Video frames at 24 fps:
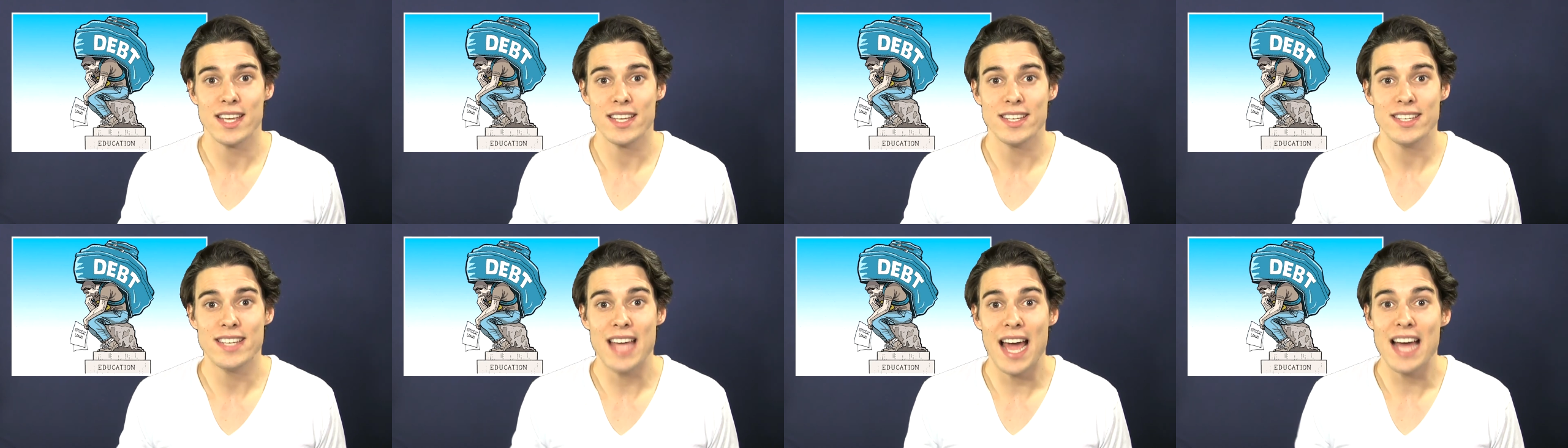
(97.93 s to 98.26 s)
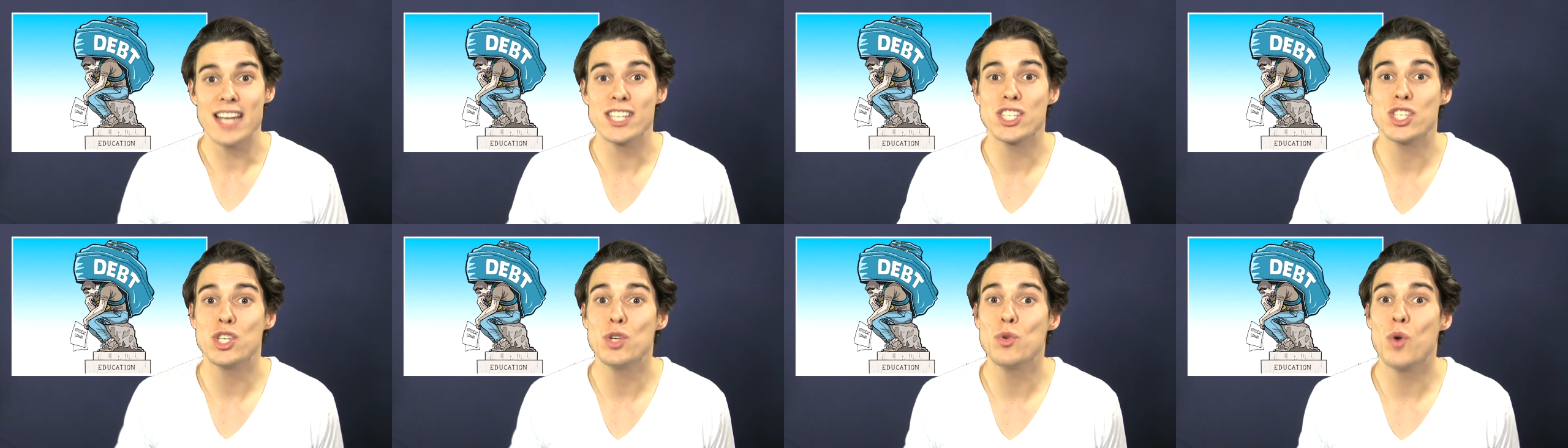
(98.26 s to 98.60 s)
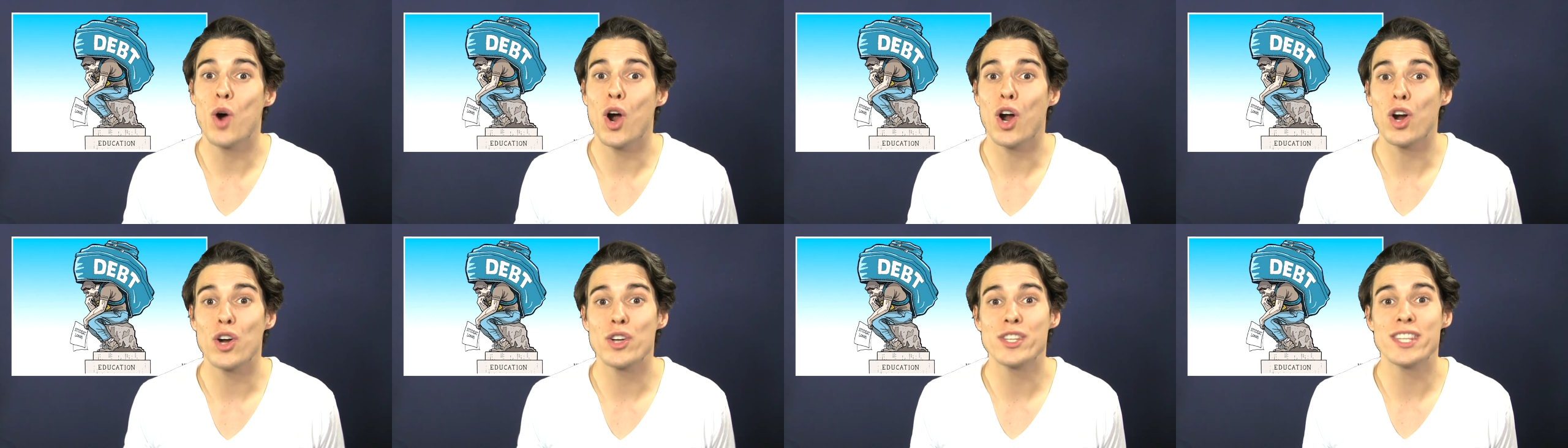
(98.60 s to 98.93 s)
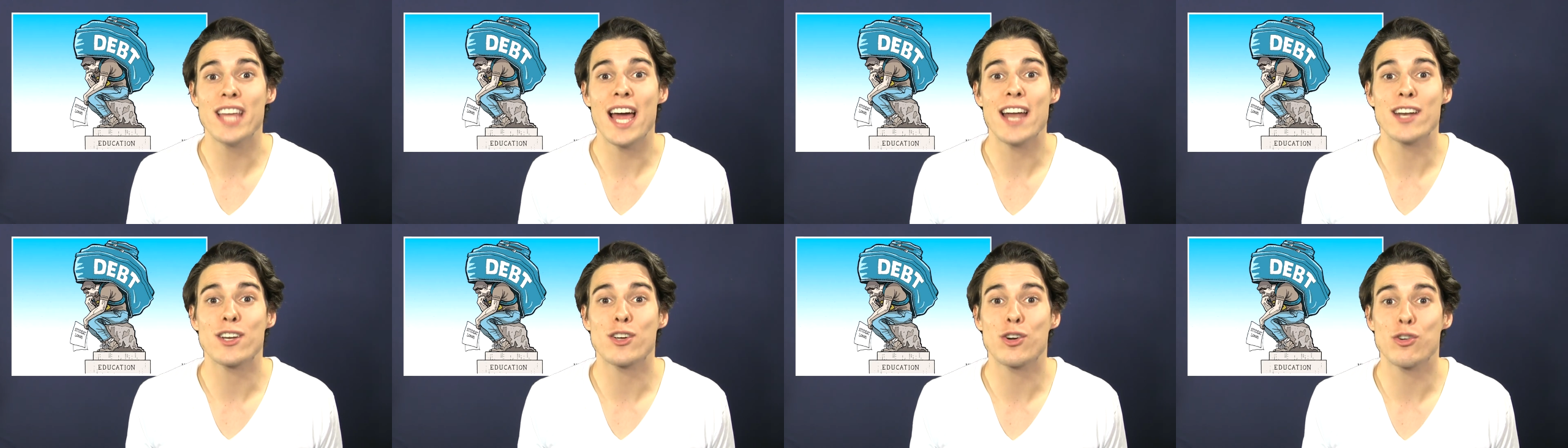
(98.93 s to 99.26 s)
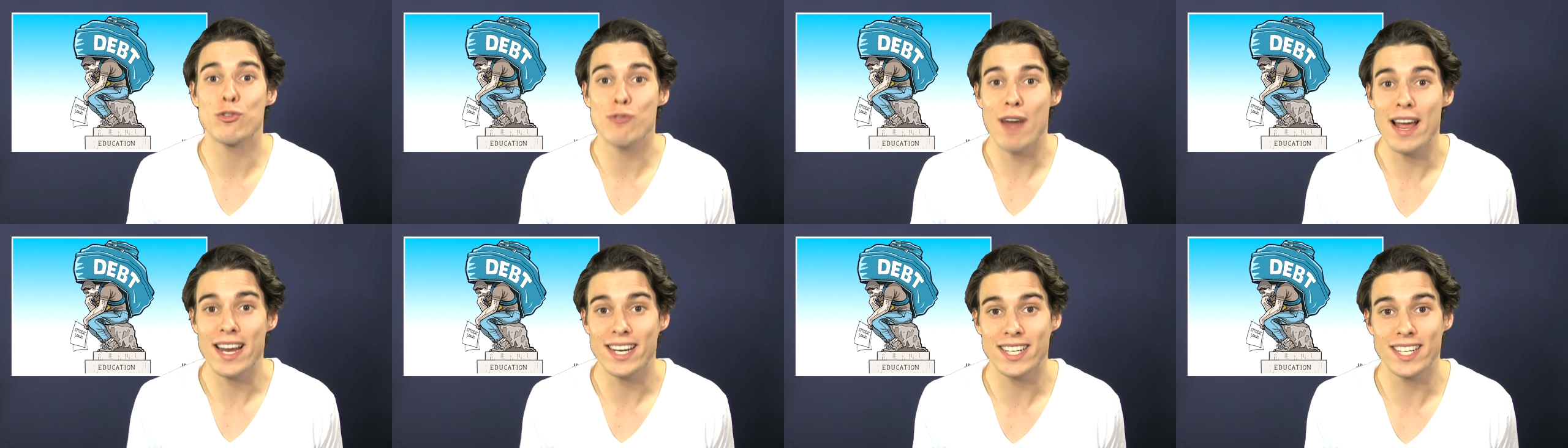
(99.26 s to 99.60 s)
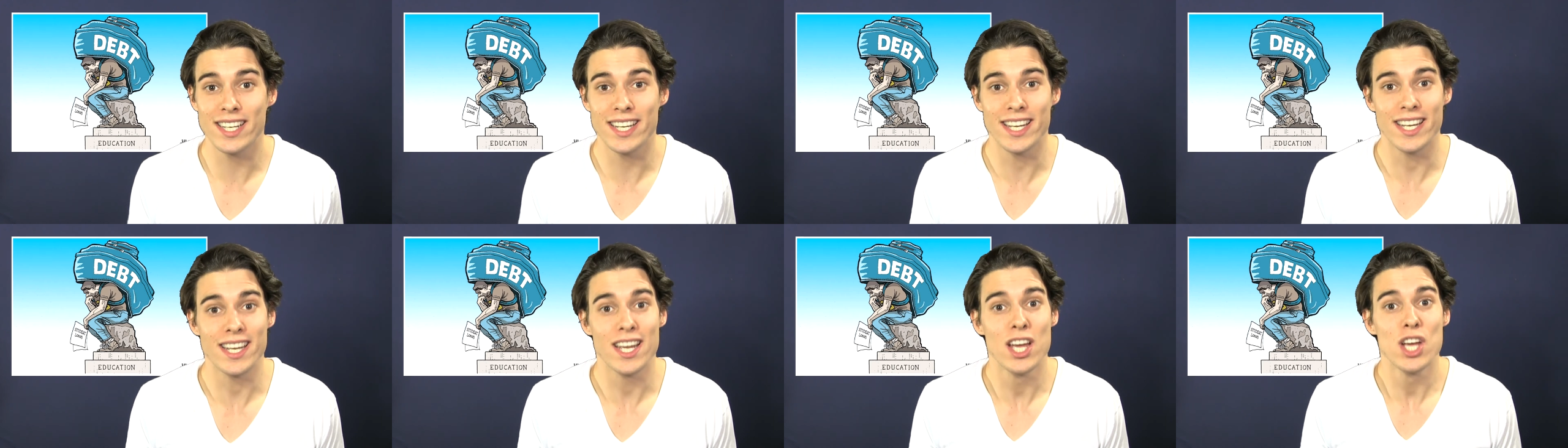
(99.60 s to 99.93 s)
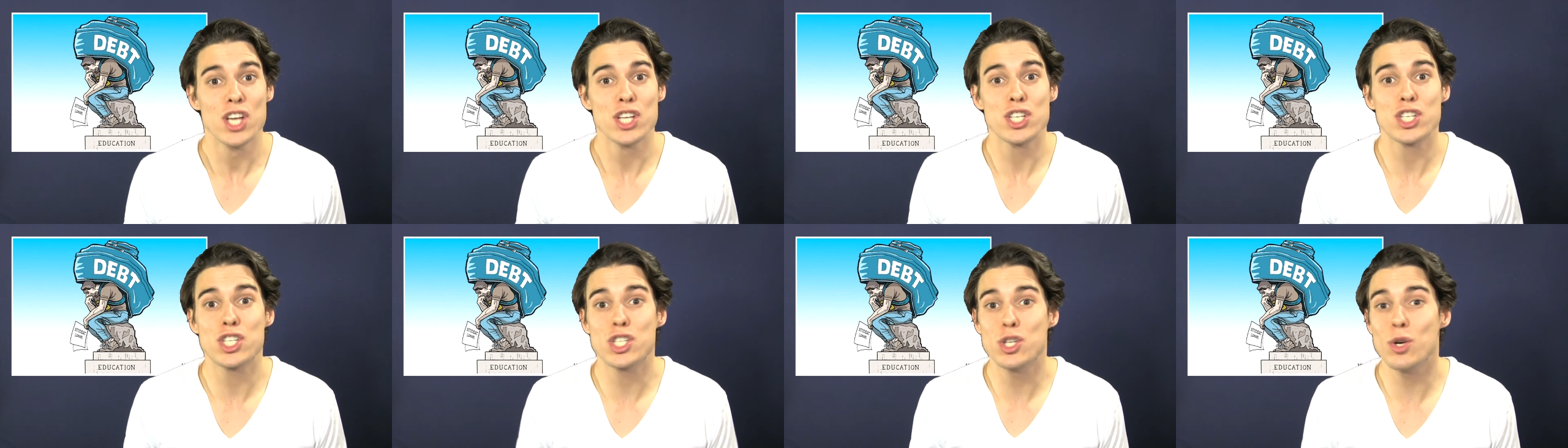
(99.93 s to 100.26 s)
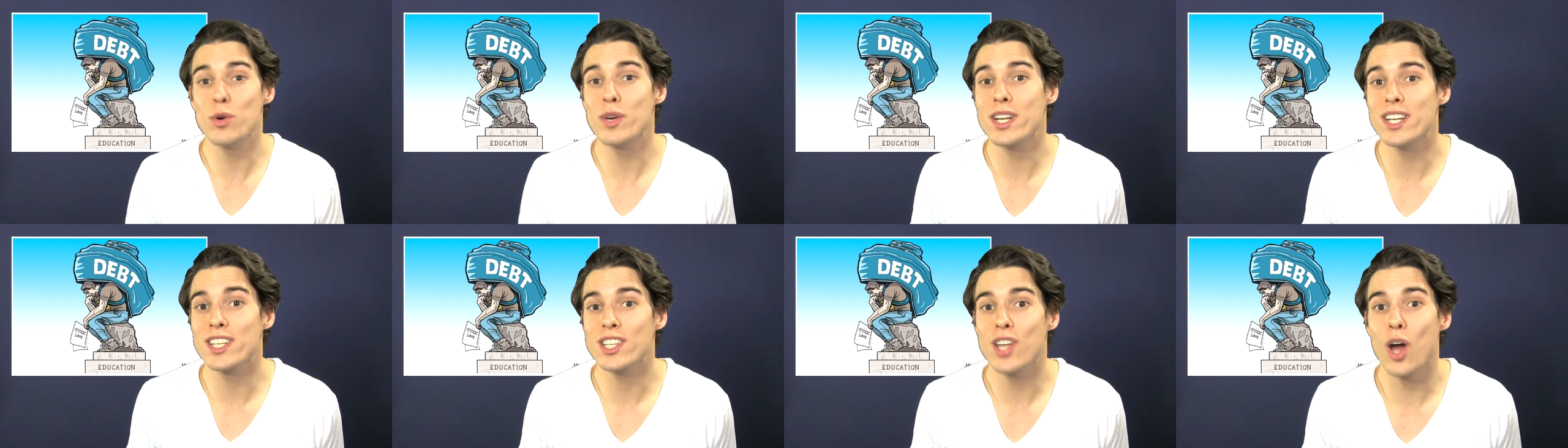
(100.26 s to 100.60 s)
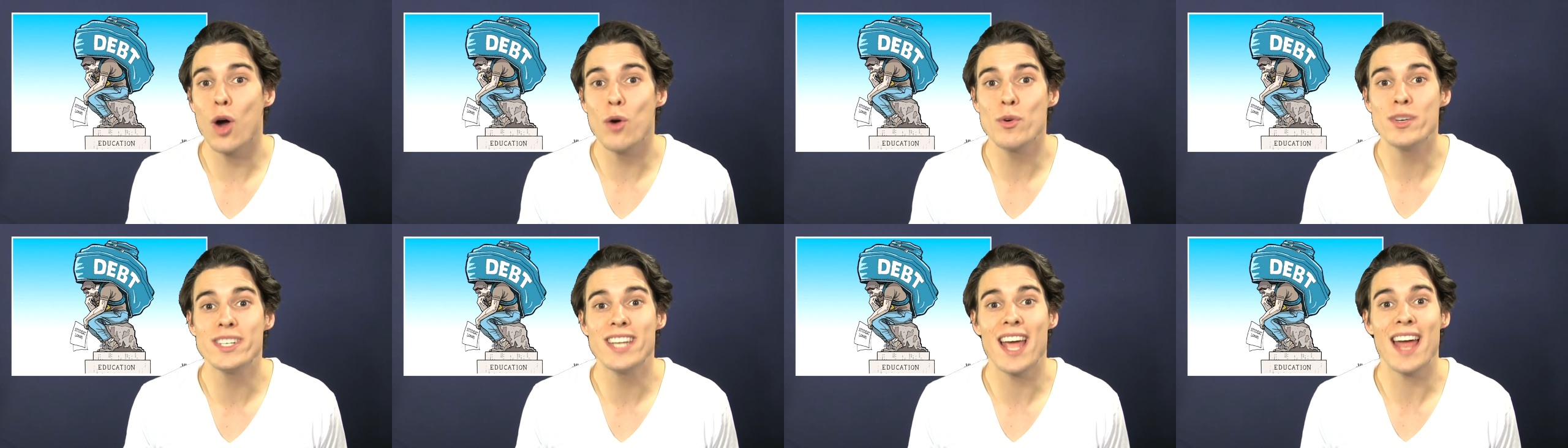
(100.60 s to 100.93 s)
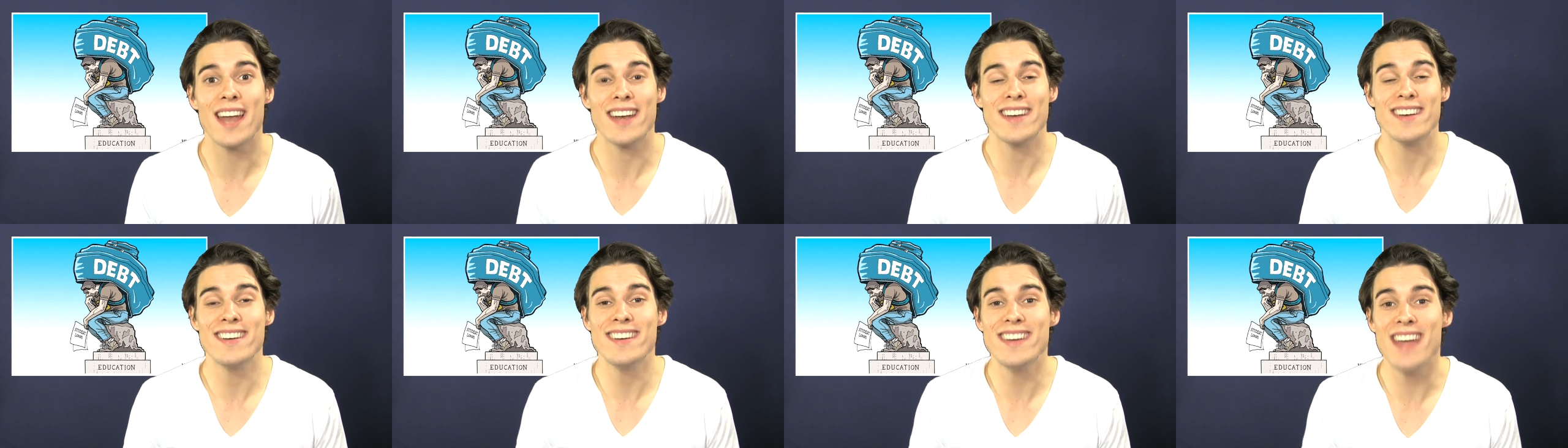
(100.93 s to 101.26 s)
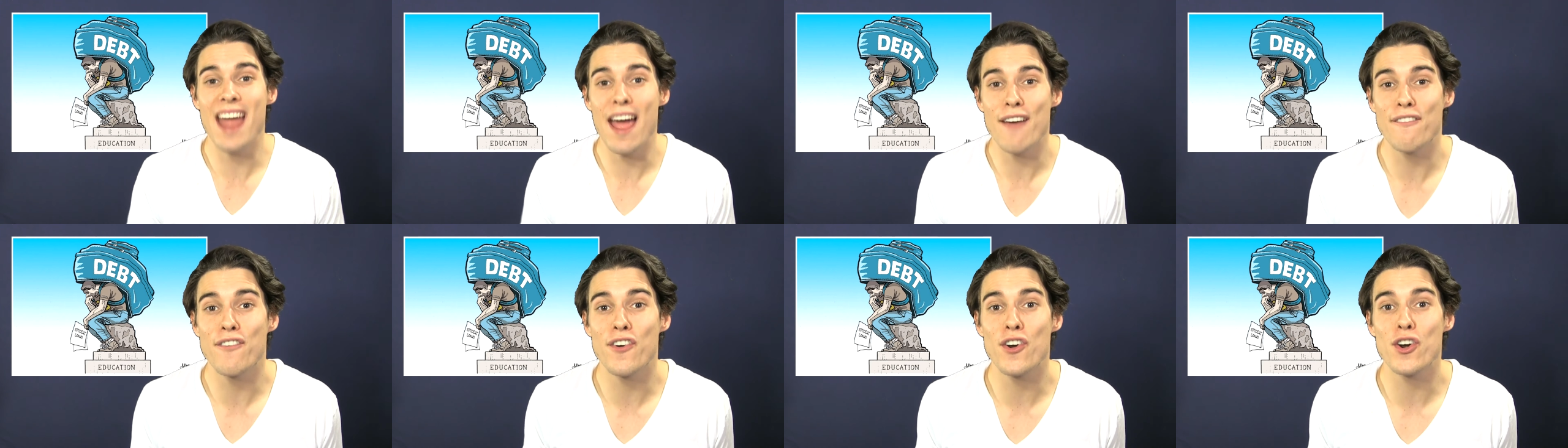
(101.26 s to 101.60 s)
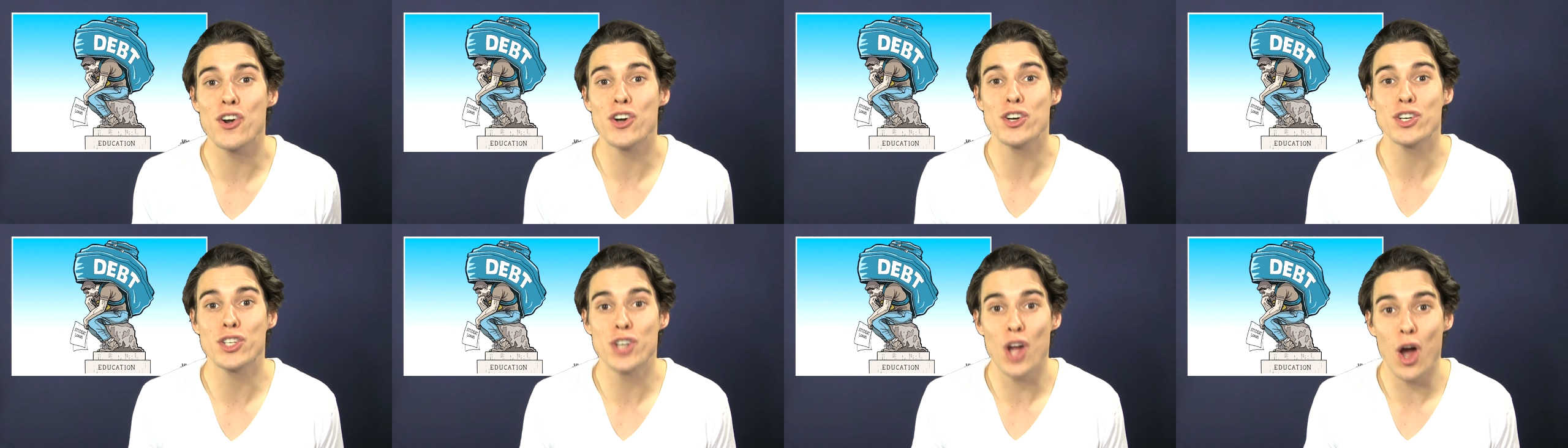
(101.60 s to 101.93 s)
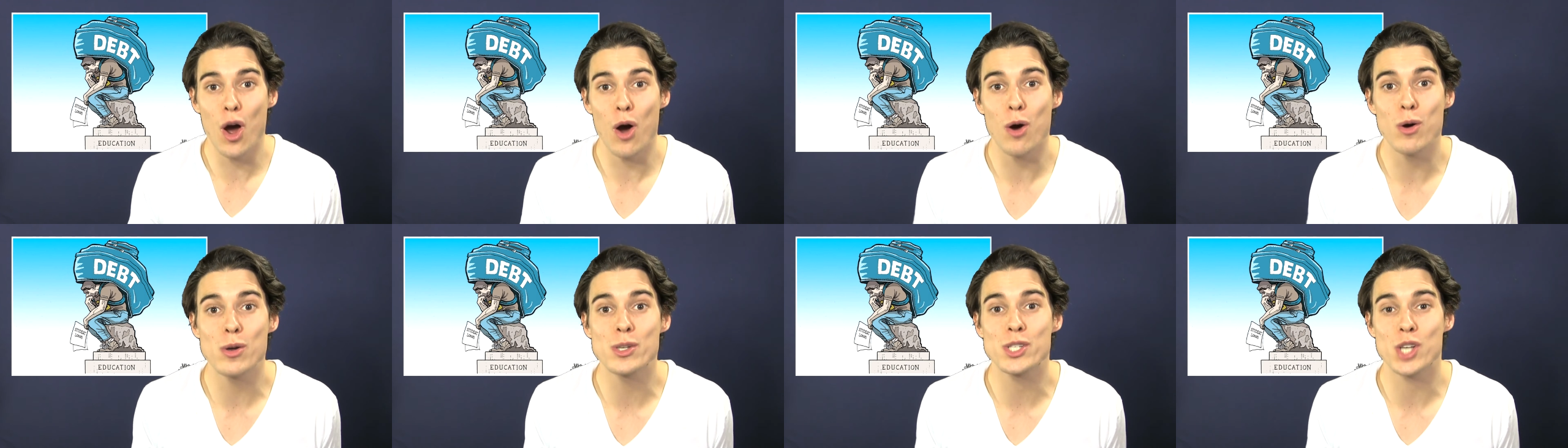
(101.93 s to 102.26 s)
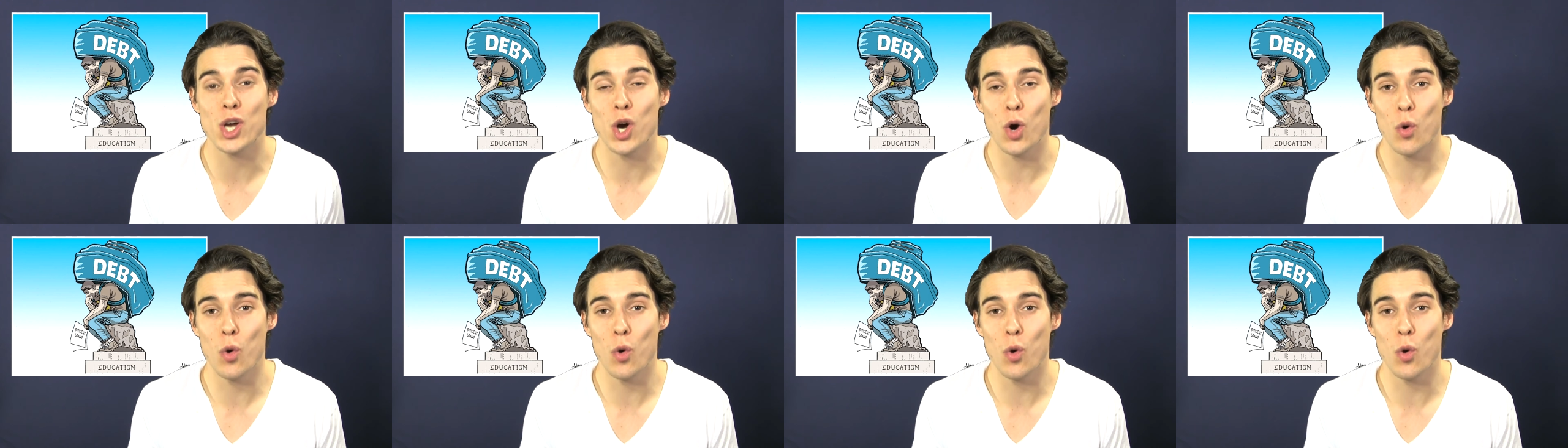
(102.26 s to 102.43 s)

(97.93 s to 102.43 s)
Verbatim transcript: Yes, you heard that correctly. Student loan debt never goes